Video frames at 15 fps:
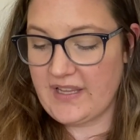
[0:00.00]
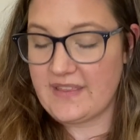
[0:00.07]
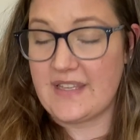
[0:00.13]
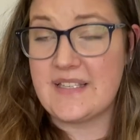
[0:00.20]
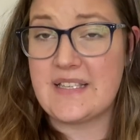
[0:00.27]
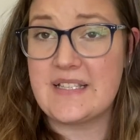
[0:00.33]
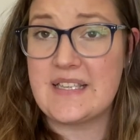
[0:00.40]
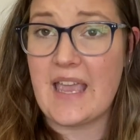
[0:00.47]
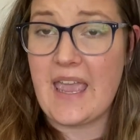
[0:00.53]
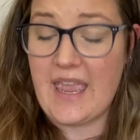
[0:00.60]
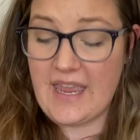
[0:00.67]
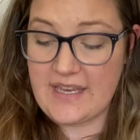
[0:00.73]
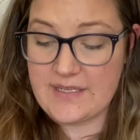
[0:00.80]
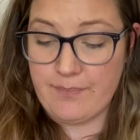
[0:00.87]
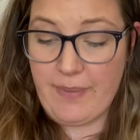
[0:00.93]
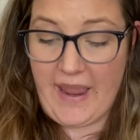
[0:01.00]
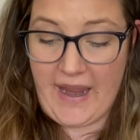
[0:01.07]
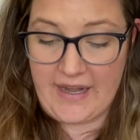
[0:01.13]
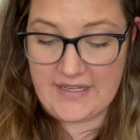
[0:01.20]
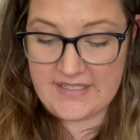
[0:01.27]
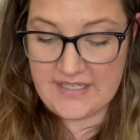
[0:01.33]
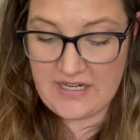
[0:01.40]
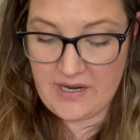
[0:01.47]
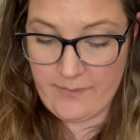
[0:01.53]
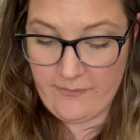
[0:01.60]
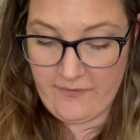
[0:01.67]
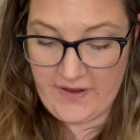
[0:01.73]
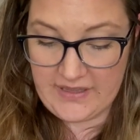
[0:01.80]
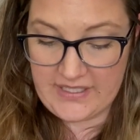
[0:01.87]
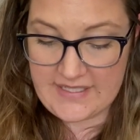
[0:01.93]
This is hand painted, I'm
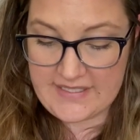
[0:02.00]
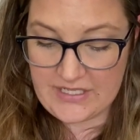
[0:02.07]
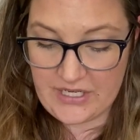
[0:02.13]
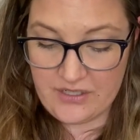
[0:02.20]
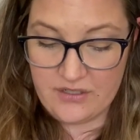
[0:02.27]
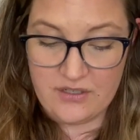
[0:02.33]
fairly certain.